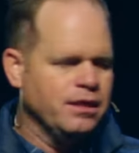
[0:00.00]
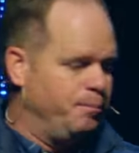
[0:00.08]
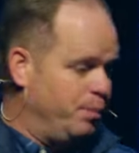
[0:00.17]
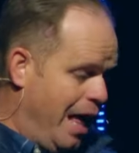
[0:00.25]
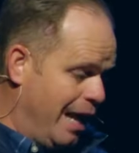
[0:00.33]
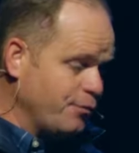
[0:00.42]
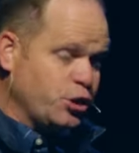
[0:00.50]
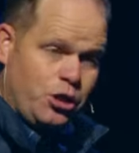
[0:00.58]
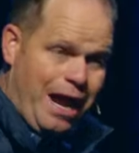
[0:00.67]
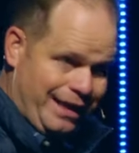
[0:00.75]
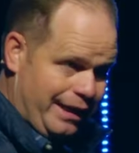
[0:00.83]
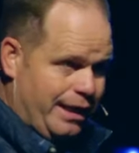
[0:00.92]
The plot of
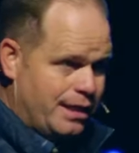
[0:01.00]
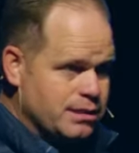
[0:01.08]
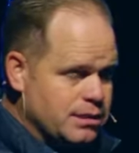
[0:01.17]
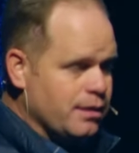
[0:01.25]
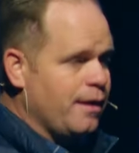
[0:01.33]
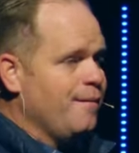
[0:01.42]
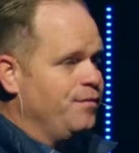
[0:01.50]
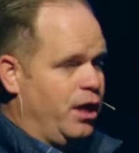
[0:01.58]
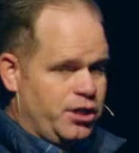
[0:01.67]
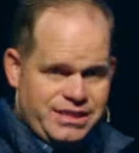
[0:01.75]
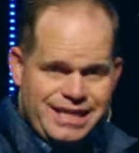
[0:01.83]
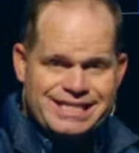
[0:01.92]
Shrek is
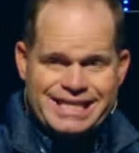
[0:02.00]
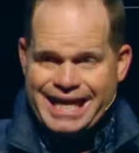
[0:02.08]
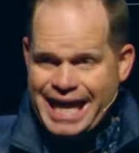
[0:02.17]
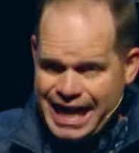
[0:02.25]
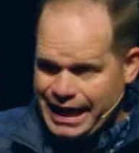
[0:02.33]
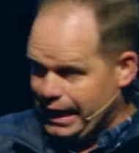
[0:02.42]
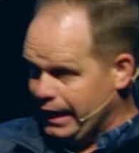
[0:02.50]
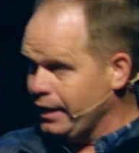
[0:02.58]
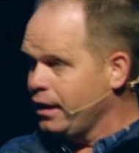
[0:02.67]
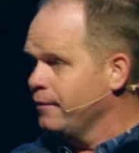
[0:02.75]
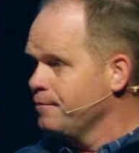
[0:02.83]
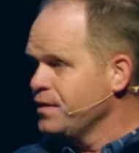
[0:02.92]
there's this
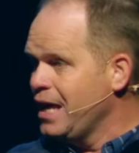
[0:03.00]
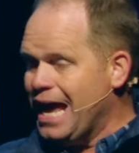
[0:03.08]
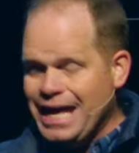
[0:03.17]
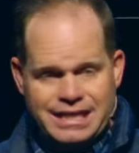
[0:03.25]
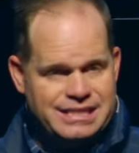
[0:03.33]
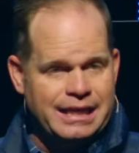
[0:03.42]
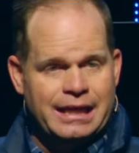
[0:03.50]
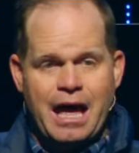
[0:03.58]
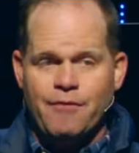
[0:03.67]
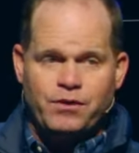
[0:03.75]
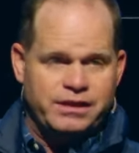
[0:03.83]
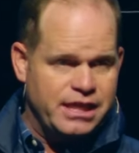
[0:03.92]
king, and he's in
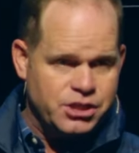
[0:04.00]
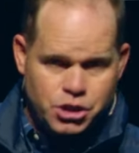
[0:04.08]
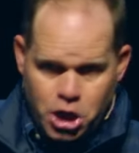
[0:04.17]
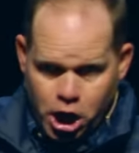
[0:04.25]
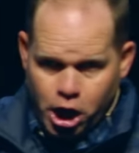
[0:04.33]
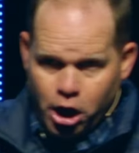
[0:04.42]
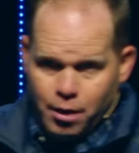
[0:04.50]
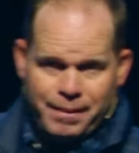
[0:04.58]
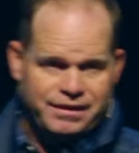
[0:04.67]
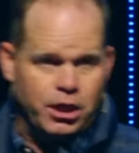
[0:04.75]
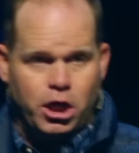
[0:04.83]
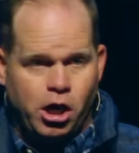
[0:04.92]
love with this girl,
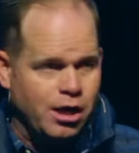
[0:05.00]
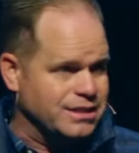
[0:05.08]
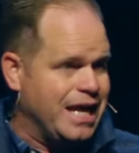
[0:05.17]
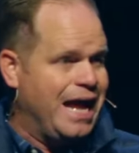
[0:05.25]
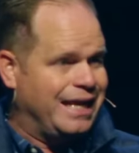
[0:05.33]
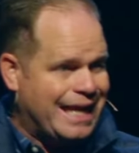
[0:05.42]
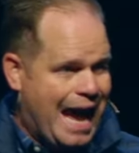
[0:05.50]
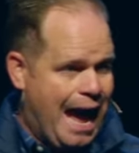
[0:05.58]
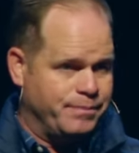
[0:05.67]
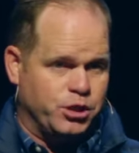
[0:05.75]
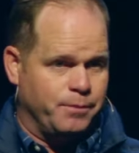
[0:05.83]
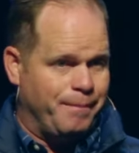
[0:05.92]
but the girl's gotten
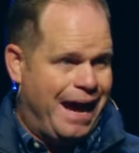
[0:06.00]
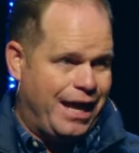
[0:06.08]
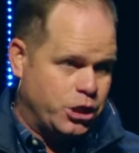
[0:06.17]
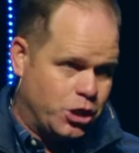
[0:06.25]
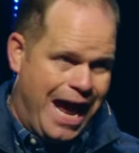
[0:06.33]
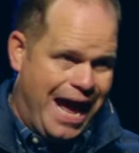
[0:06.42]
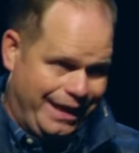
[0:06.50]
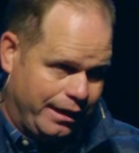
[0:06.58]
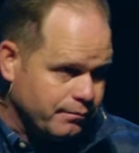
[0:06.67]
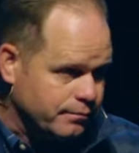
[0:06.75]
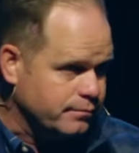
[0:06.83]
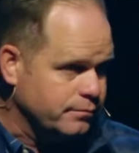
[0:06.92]
captured by a
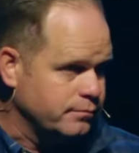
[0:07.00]
dragon.